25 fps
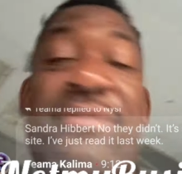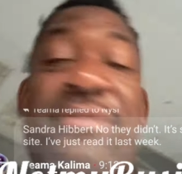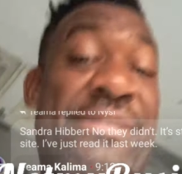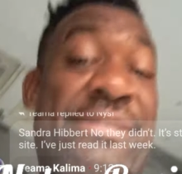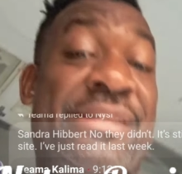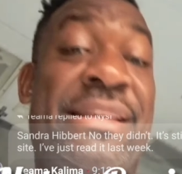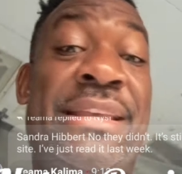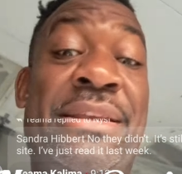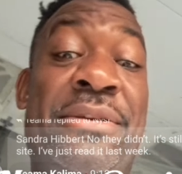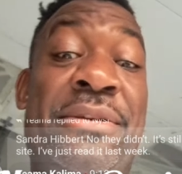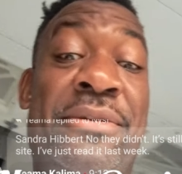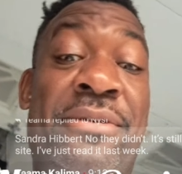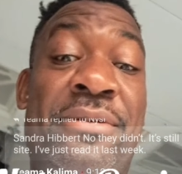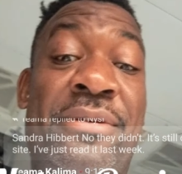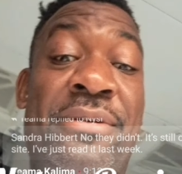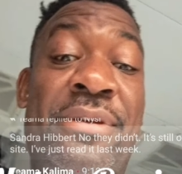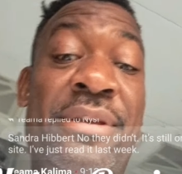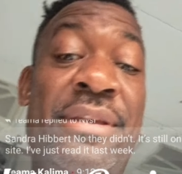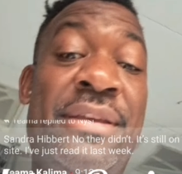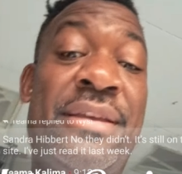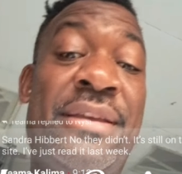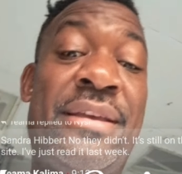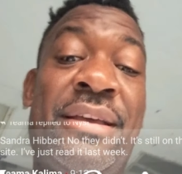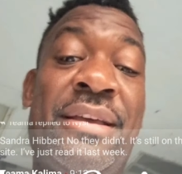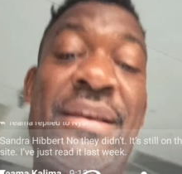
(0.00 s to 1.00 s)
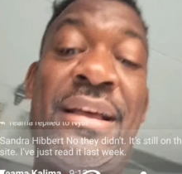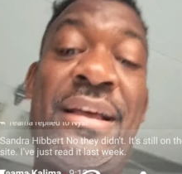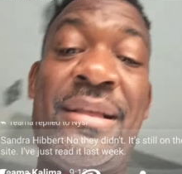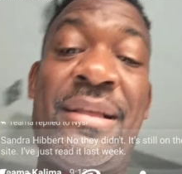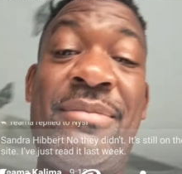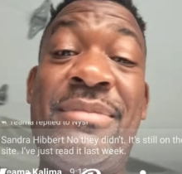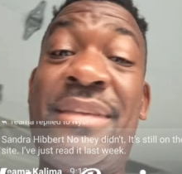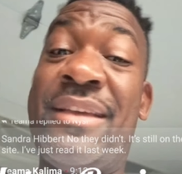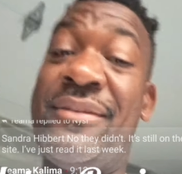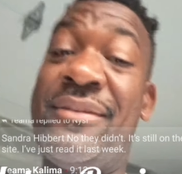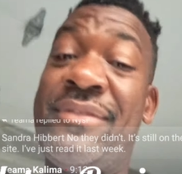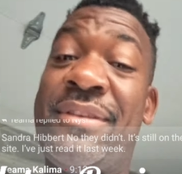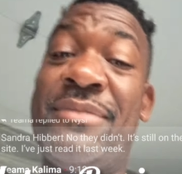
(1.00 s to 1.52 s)
know, say, yo, I
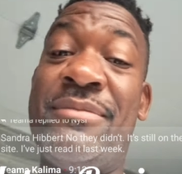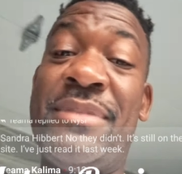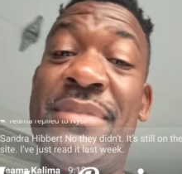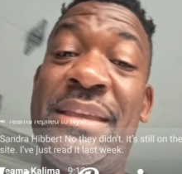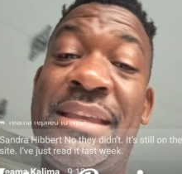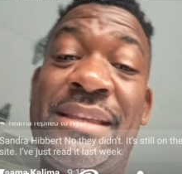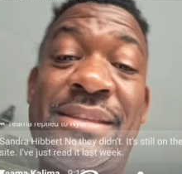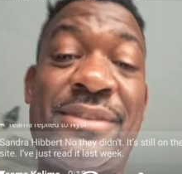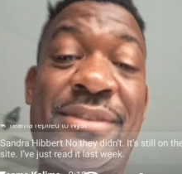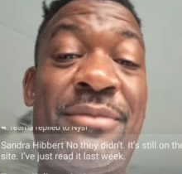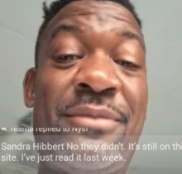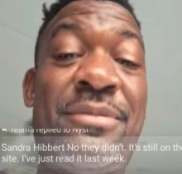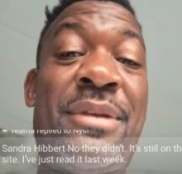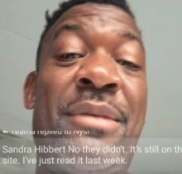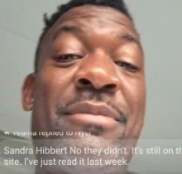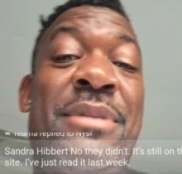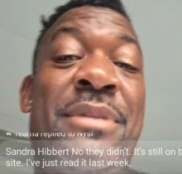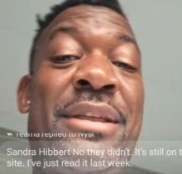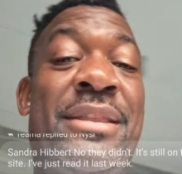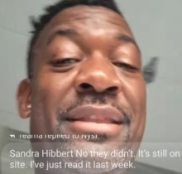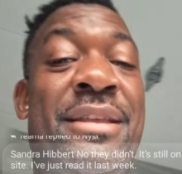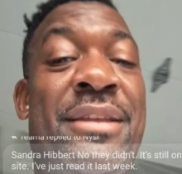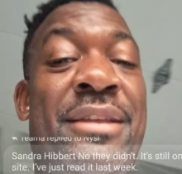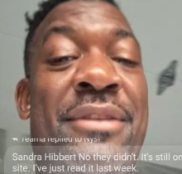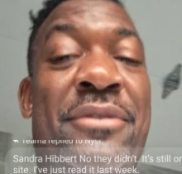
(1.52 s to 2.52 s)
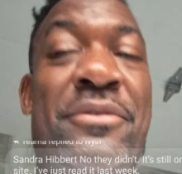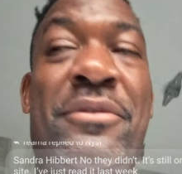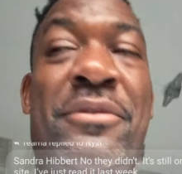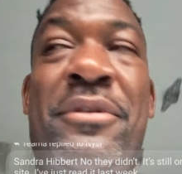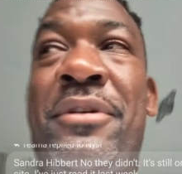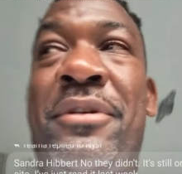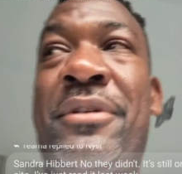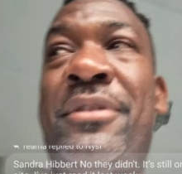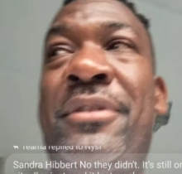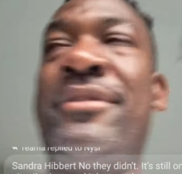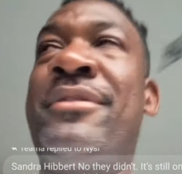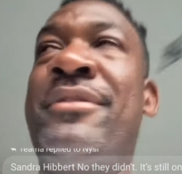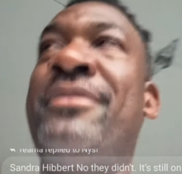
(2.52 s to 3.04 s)
may have the biggest obey man in the
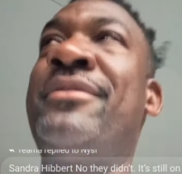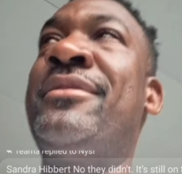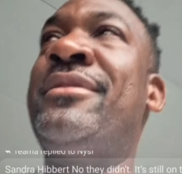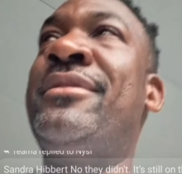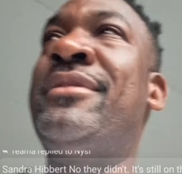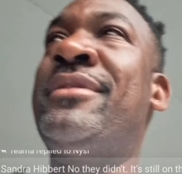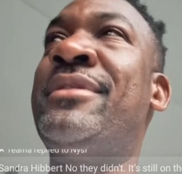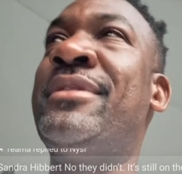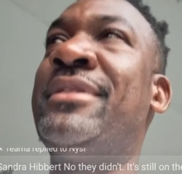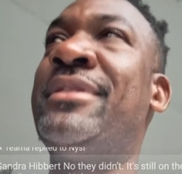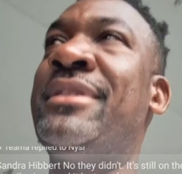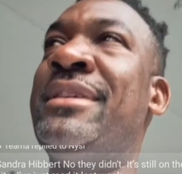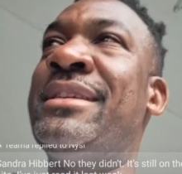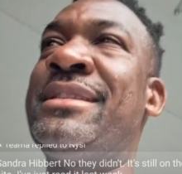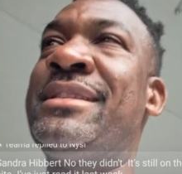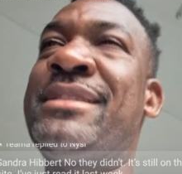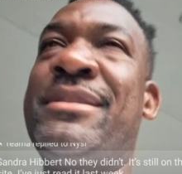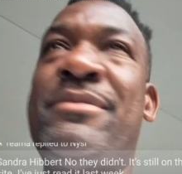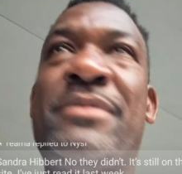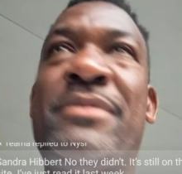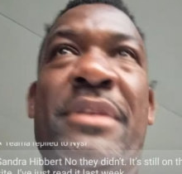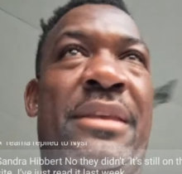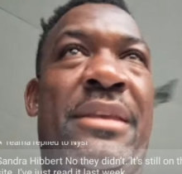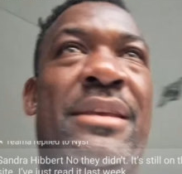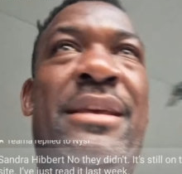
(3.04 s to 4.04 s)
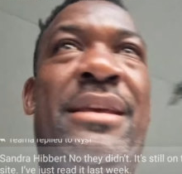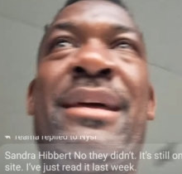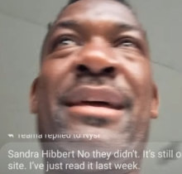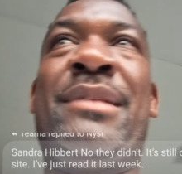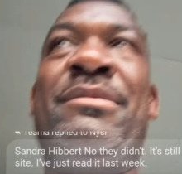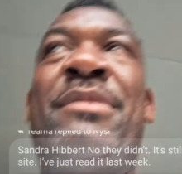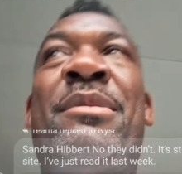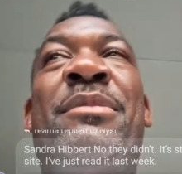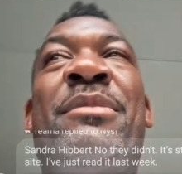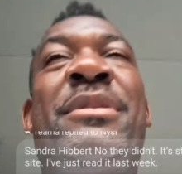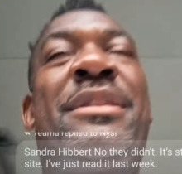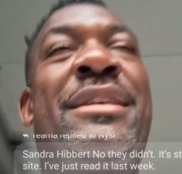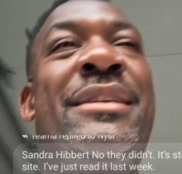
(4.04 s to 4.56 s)
world. You see me?
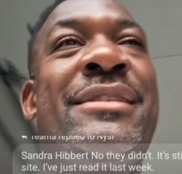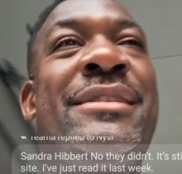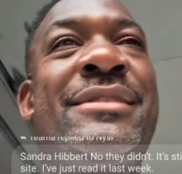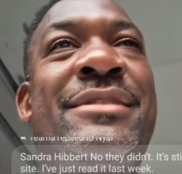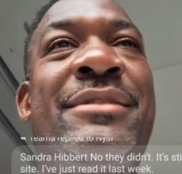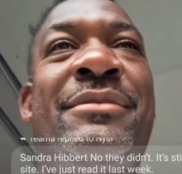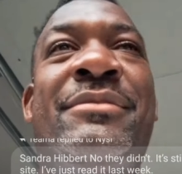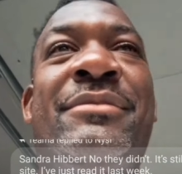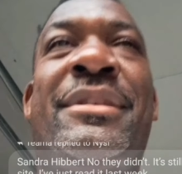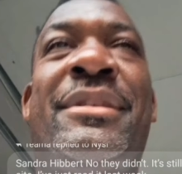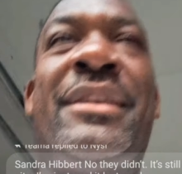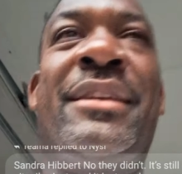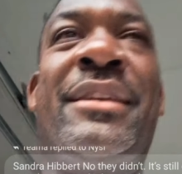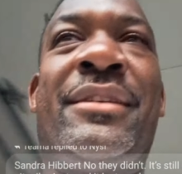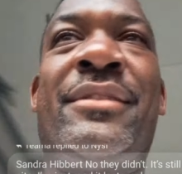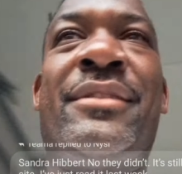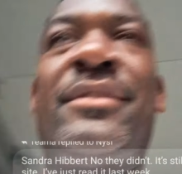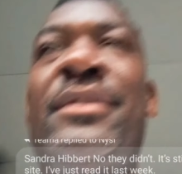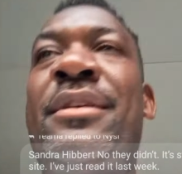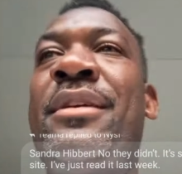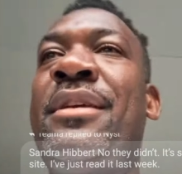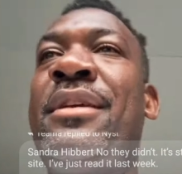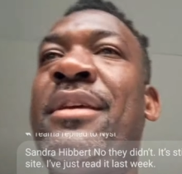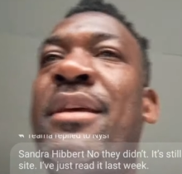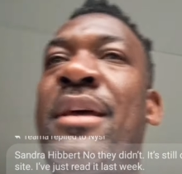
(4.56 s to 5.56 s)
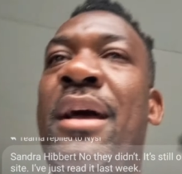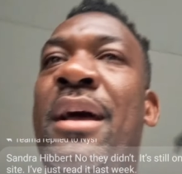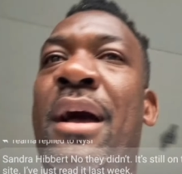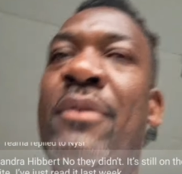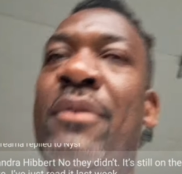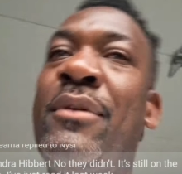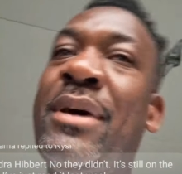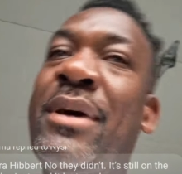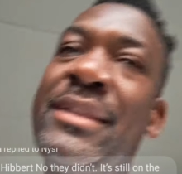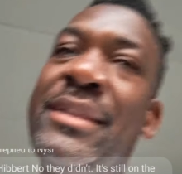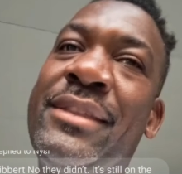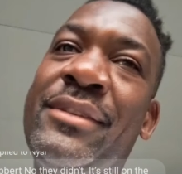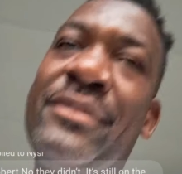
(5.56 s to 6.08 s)
And let me tell you something. I
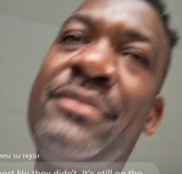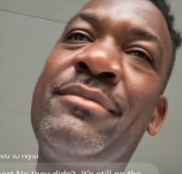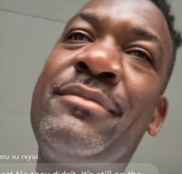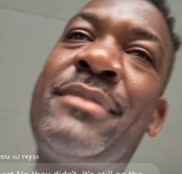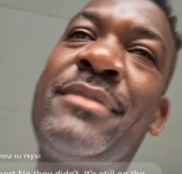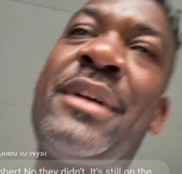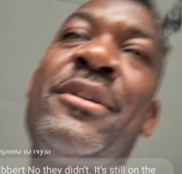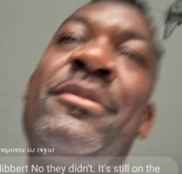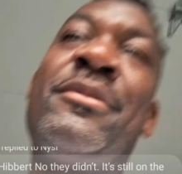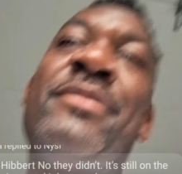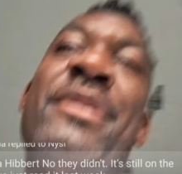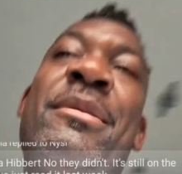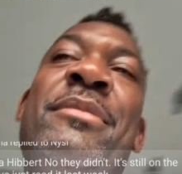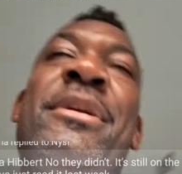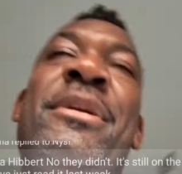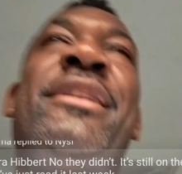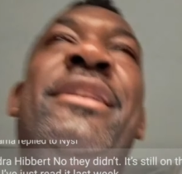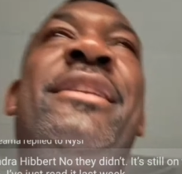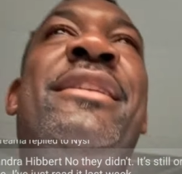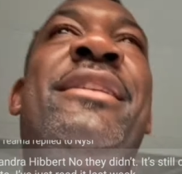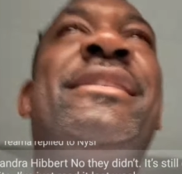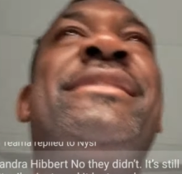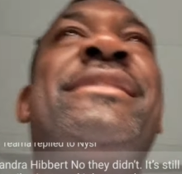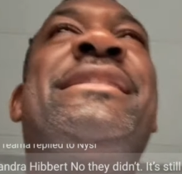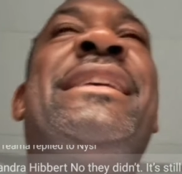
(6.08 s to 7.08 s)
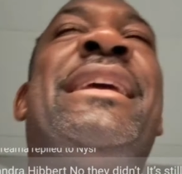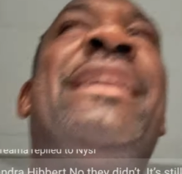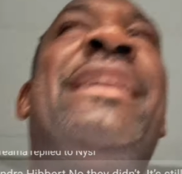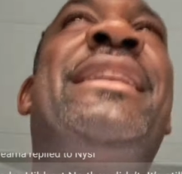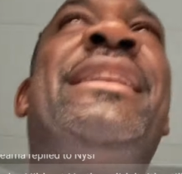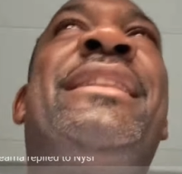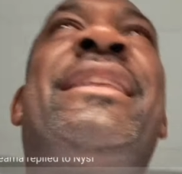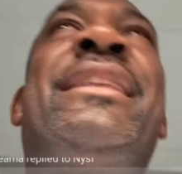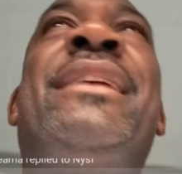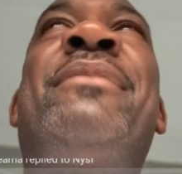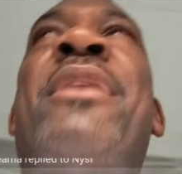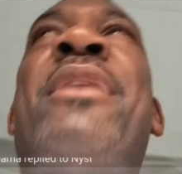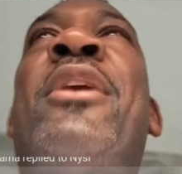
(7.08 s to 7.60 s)
wanted my obey man, and they say,
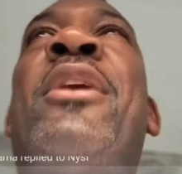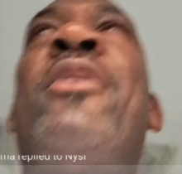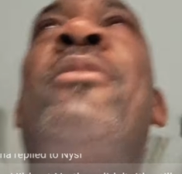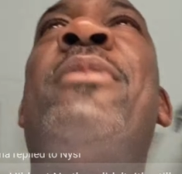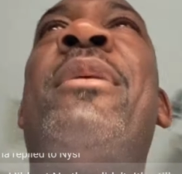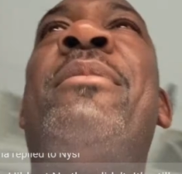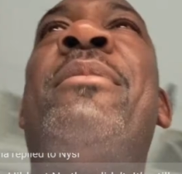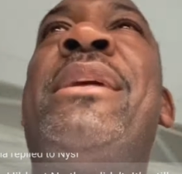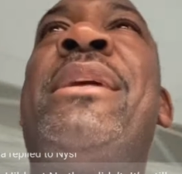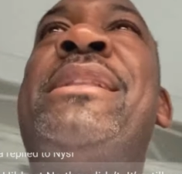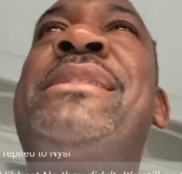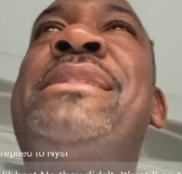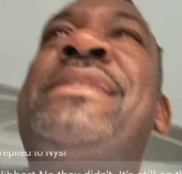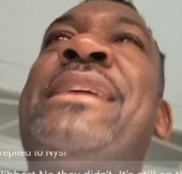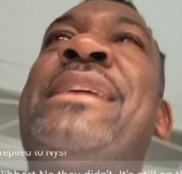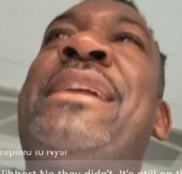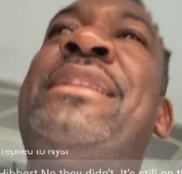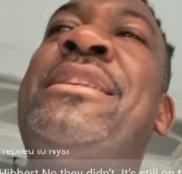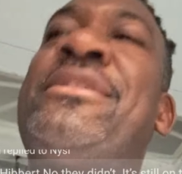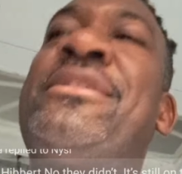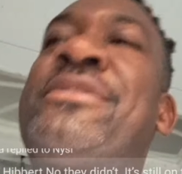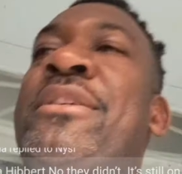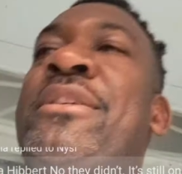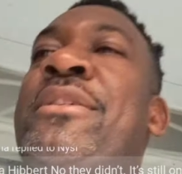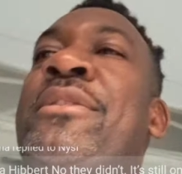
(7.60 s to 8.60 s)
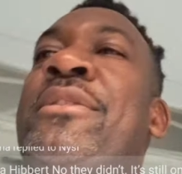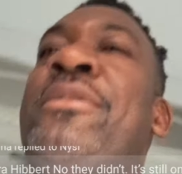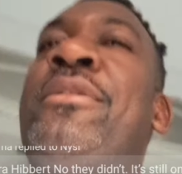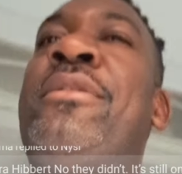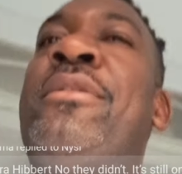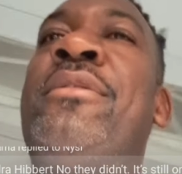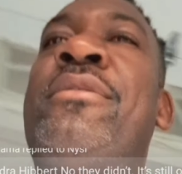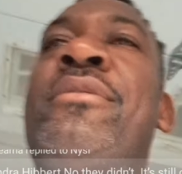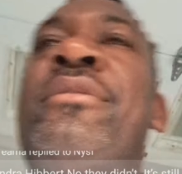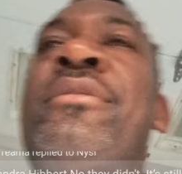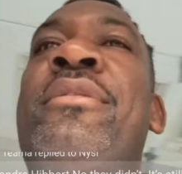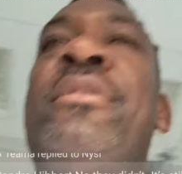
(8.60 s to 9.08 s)
anything my obey man say, I just say, go.